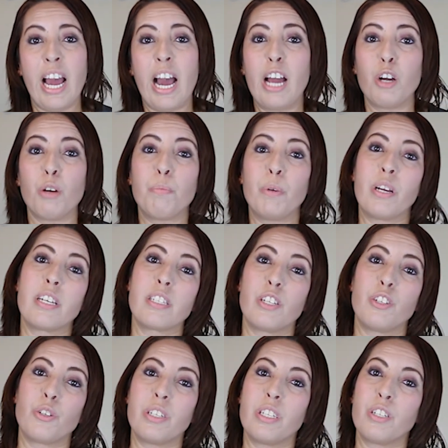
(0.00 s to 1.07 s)
I hope you guys
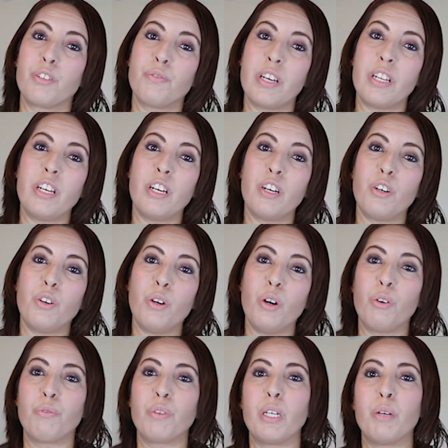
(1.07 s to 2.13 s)
enjoyed this video.
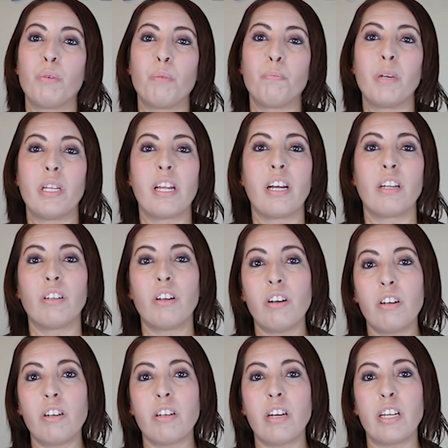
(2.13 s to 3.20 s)
Hopefully it won't be that
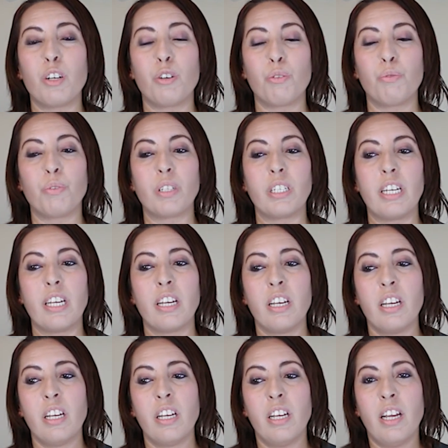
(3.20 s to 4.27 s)
long, and hopefully
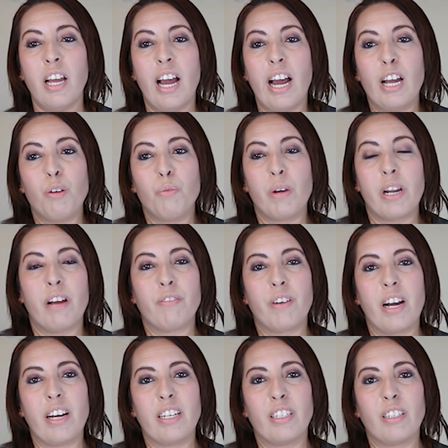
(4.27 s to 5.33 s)
I would have
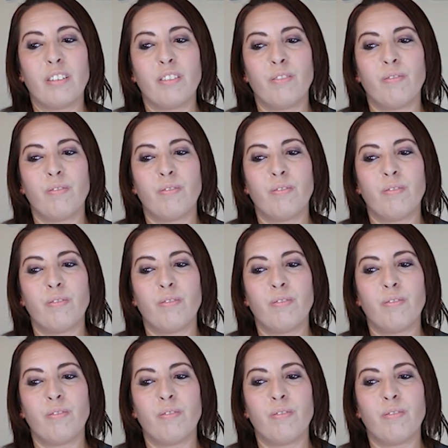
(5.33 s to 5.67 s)
gotten,